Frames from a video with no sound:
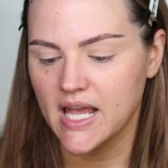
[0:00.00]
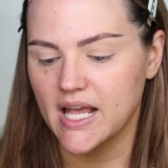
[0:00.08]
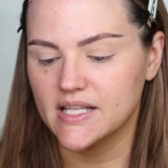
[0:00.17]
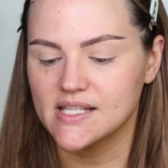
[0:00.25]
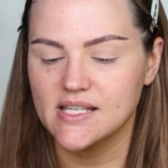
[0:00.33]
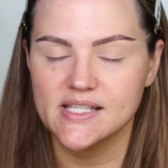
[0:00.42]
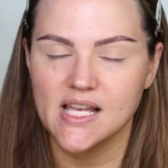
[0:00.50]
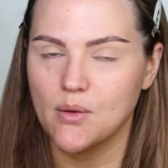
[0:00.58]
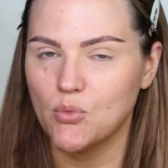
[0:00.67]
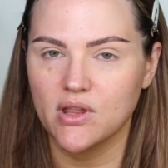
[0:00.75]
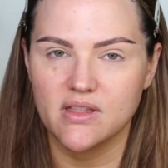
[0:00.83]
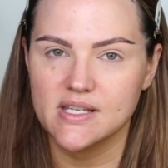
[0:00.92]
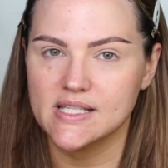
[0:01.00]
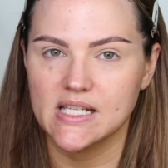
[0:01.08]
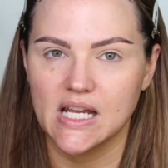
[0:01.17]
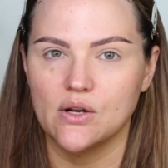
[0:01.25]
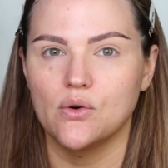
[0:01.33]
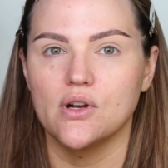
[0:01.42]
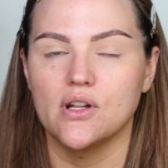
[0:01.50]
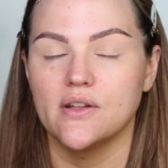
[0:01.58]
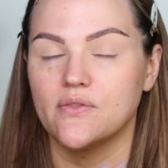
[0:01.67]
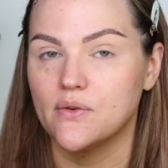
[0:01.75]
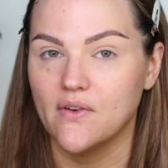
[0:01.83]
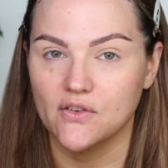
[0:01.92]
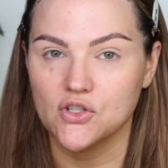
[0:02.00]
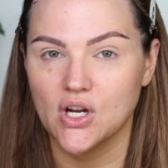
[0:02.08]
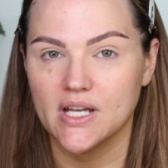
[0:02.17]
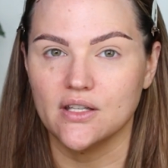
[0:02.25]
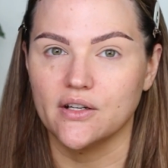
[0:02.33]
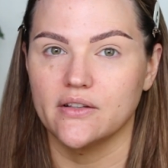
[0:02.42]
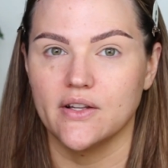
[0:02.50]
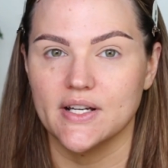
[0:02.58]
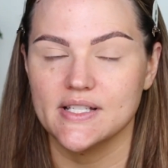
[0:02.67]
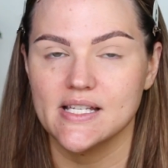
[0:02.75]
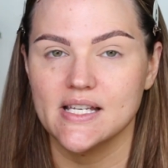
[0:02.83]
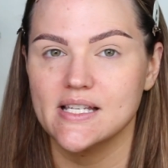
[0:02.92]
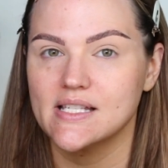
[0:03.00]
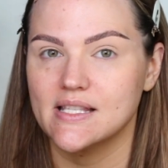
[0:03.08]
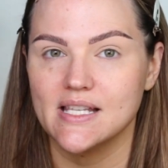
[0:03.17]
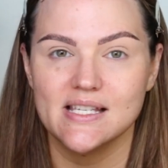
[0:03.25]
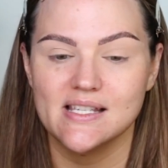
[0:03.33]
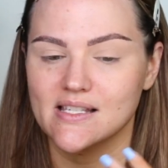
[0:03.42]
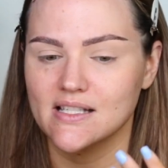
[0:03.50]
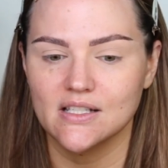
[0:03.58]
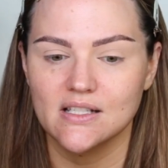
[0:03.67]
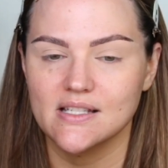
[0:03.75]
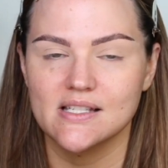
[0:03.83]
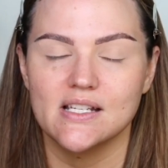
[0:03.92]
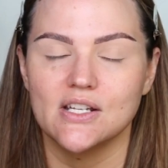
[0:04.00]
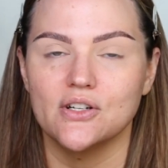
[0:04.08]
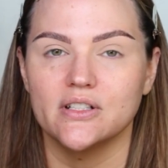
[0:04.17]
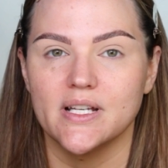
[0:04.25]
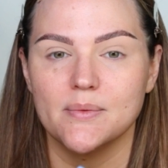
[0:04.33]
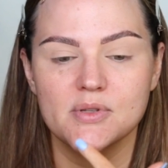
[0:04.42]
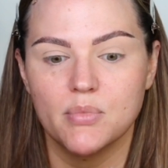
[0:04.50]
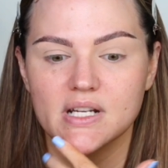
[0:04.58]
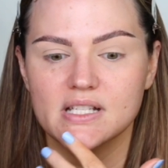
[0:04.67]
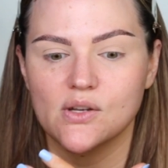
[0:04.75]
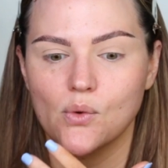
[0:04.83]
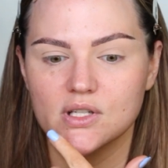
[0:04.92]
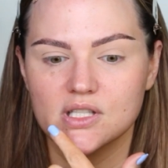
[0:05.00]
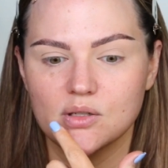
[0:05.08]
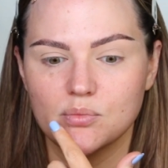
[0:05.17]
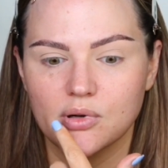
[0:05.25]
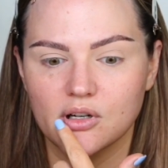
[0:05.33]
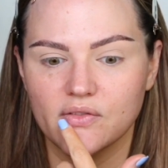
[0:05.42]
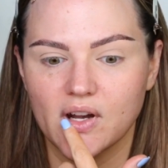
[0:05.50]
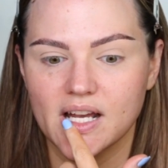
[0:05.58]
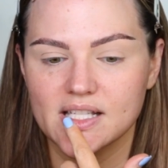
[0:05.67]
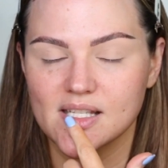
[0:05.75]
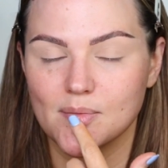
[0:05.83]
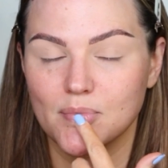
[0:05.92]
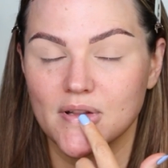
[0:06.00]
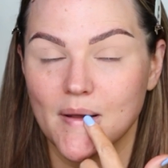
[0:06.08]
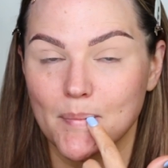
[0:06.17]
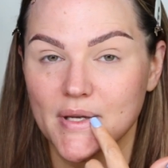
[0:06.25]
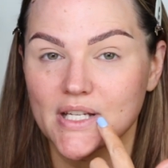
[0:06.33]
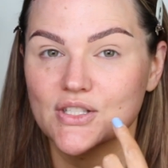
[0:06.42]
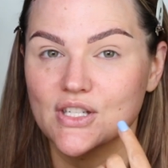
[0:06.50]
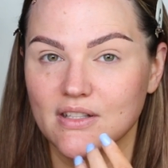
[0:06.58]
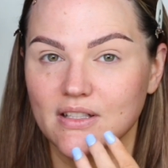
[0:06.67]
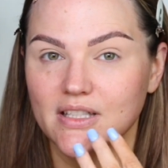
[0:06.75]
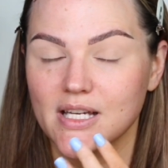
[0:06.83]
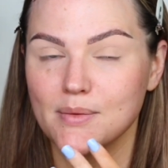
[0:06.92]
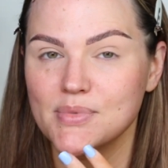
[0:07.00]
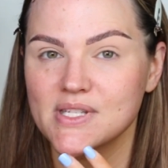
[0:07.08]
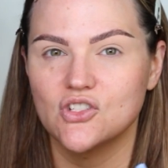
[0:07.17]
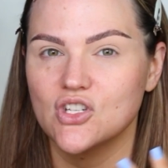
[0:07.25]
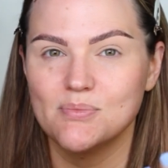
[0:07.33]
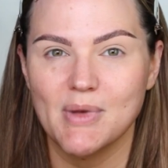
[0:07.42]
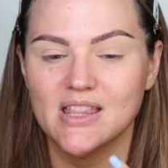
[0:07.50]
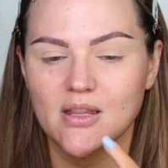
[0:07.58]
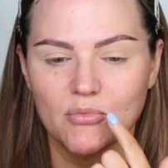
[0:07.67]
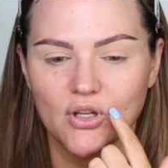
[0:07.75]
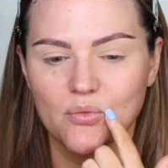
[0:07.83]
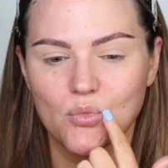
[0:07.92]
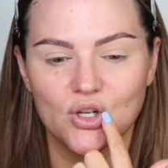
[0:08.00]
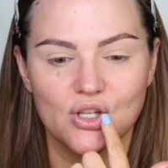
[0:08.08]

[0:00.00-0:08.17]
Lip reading: It's the same with this night oil. If you've ever tried their glosses, this isn't going to sting your lips, but it's going to provide some plumping to the lips to just make them look more